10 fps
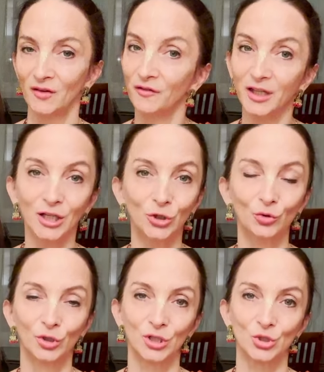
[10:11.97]
very
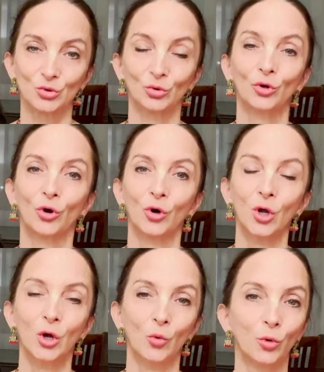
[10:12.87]
curious to know
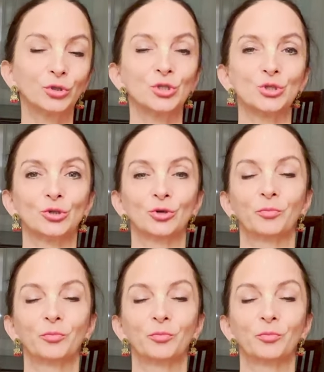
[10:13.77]
what is your